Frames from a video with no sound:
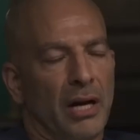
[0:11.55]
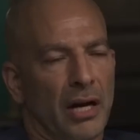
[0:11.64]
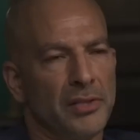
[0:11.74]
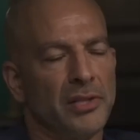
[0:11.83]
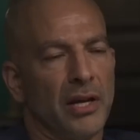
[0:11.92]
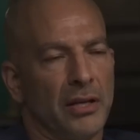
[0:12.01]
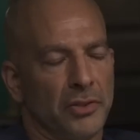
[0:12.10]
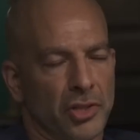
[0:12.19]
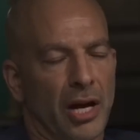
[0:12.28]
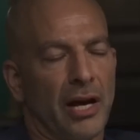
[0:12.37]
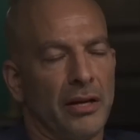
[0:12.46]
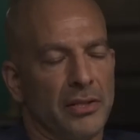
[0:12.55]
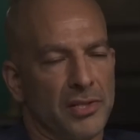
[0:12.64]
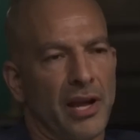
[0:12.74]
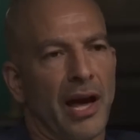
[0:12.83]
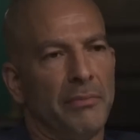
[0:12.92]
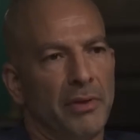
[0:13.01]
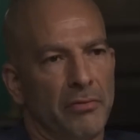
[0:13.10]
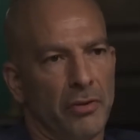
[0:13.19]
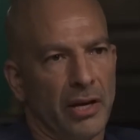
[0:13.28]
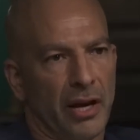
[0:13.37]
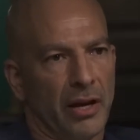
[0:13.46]
body is getting shot and stabbed
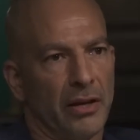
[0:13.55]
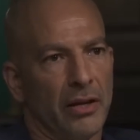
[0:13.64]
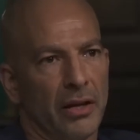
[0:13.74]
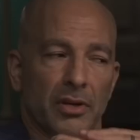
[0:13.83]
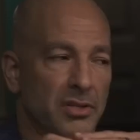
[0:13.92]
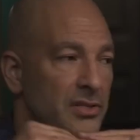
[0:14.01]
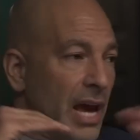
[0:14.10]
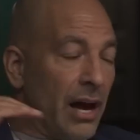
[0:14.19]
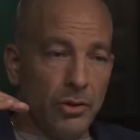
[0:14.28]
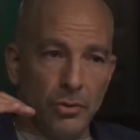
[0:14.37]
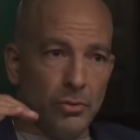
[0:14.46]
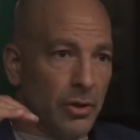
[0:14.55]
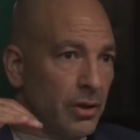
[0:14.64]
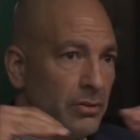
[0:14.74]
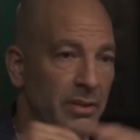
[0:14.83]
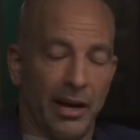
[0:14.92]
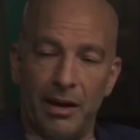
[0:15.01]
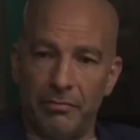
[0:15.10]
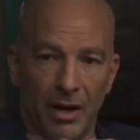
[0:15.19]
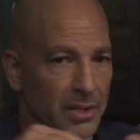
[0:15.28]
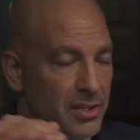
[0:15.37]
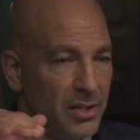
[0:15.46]
every day. This is how you learn to
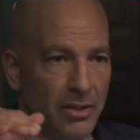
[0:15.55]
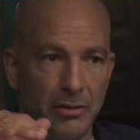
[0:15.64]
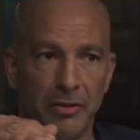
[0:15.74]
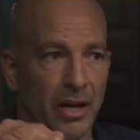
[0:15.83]
have ice in your